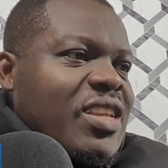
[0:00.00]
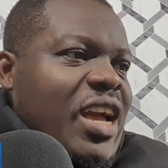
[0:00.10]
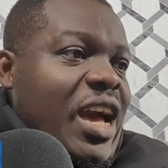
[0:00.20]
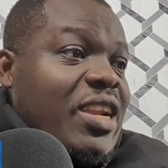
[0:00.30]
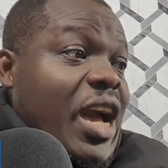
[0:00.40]

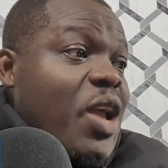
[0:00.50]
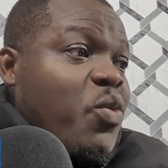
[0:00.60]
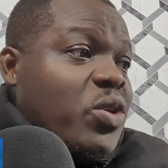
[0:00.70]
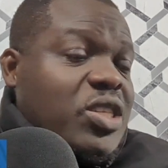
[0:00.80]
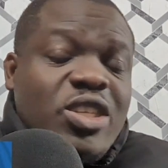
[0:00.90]
and I
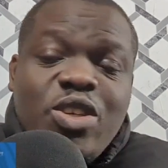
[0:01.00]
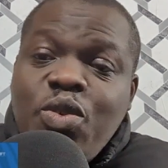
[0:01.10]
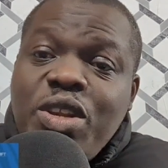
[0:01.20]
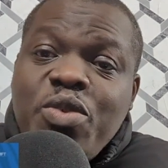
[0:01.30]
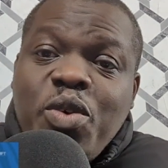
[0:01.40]
was the
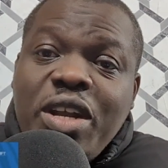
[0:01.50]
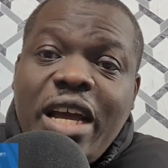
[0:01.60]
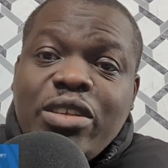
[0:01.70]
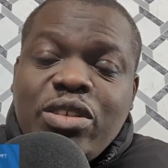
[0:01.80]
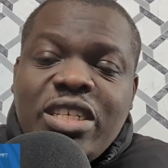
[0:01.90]
only one
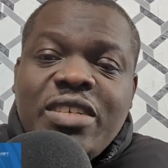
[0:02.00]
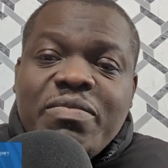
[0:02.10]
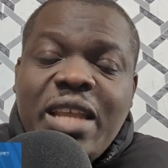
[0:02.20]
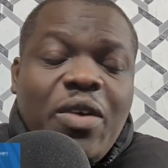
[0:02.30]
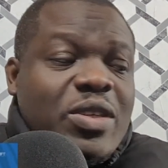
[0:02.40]
actually.
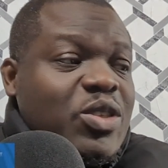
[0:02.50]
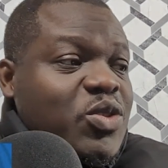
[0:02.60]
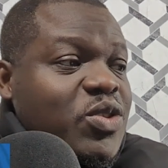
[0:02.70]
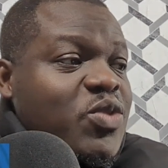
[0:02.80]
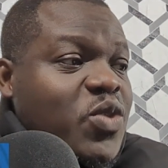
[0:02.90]
I was the
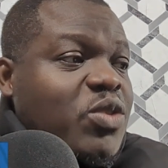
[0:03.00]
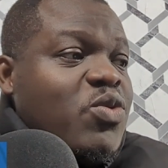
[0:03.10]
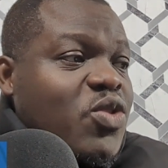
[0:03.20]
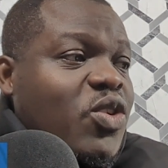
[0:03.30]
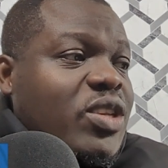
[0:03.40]
only one
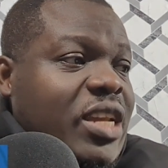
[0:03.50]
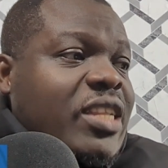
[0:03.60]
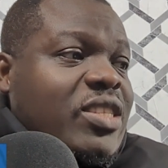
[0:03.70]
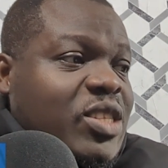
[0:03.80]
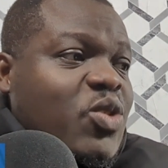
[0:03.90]
who got
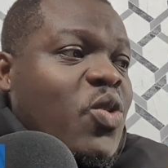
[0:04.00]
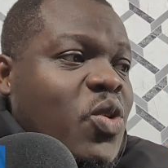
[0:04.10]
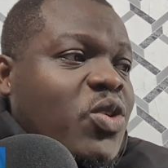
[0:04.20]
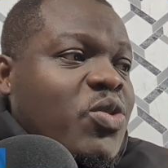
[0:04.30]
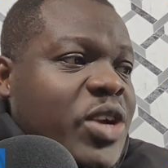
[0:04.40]
that
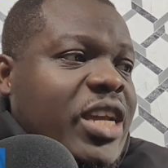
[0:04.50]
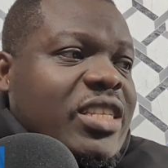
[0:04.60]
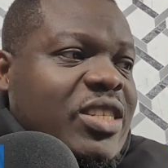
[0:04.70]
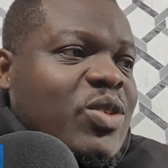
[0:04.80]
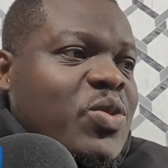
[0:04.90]
score
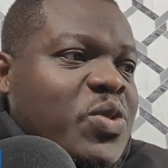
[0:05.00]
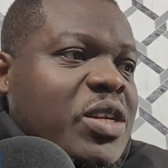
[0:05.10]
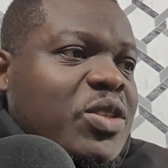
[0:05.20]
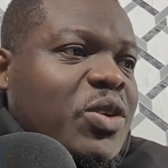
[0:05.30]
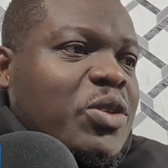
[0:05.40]
correct. So
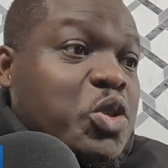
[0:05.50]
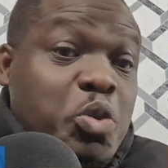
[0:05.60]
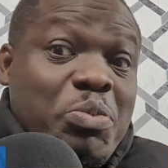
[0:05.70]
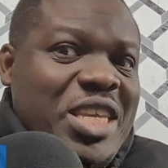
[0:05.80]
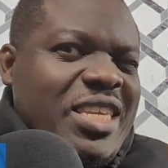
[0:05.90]
well done to
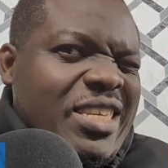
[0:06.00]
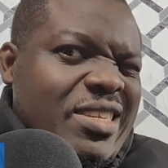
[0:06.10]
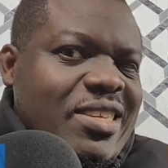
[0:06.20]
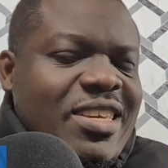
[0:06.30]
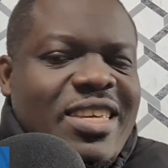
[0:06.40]

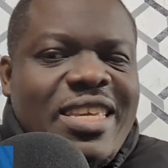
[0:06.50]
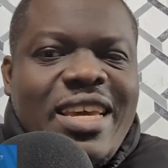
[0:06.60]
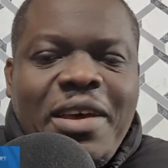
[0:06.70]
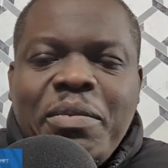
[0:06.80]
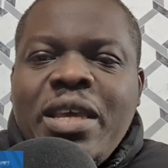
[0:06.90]
me.
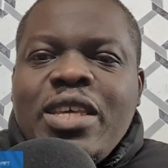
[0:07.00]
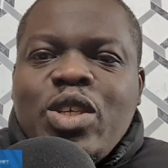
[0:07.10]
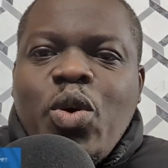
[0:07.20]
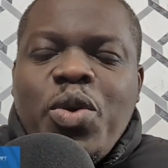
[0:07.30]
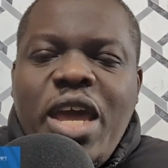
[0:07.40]
Yeah.
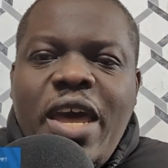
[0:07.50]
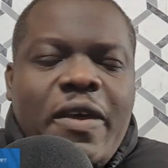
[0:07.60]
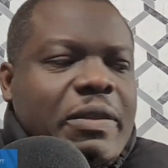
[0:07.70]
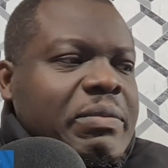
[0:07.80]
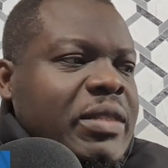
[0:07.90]
So
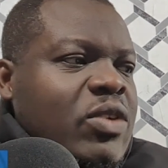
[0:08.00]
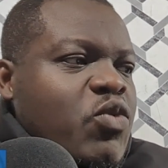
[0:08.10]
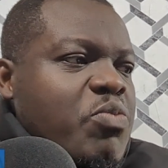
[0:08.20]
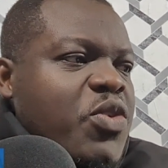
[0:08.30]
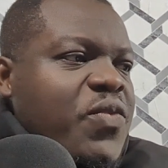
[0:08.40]
yeah,
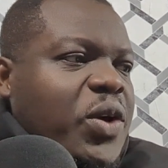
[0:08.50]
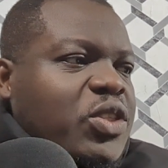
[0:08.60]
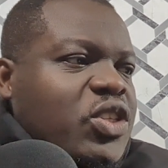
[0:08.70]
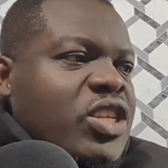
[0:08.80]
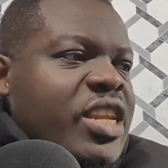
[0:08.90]
we move
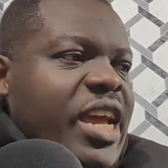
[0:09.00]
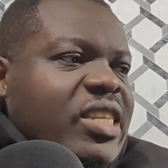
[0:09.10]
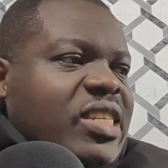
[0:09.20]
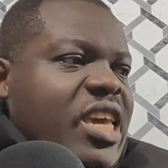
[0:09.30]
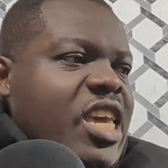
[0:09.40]
on to the
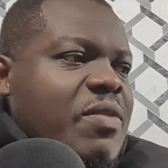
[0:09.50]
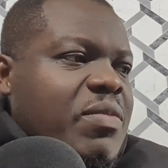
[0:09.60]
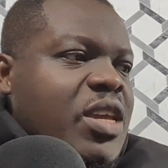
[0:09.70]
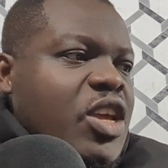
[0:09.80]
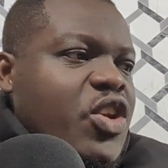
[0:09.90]
next
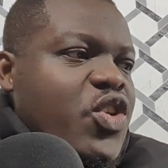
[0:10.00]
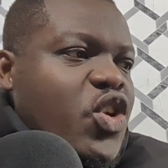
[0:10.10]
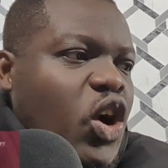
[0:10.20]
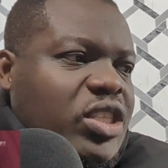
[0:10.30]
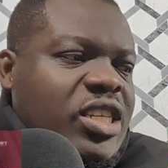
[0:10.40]
game.
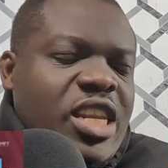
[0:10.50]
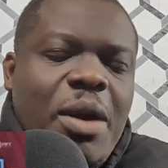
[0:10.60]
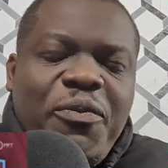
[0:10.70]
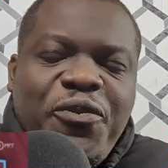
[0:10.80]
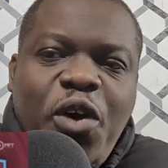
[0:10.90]

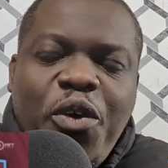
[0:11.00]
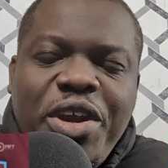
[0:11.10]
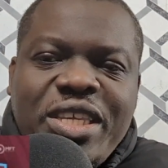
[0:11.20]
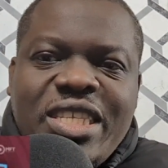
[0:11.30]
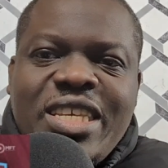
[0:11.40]
Nottingham
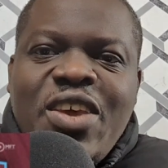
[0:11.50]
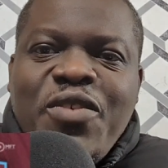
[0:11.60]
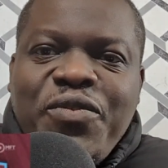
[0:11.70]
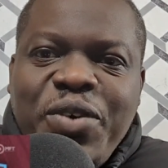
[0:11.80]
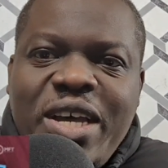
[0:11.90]
Forest
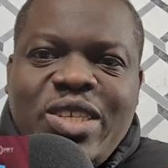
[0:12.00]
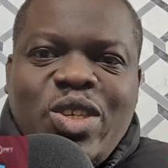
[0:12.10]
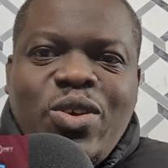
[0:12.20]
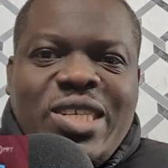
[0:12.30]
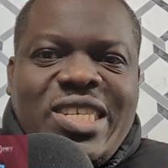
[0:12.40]

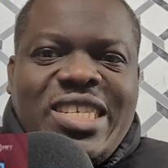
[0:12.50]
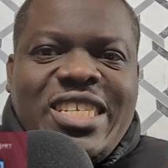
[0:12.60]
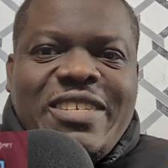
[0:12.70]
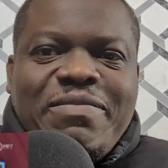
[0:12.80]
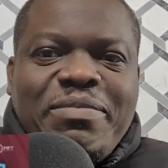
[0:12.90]
versus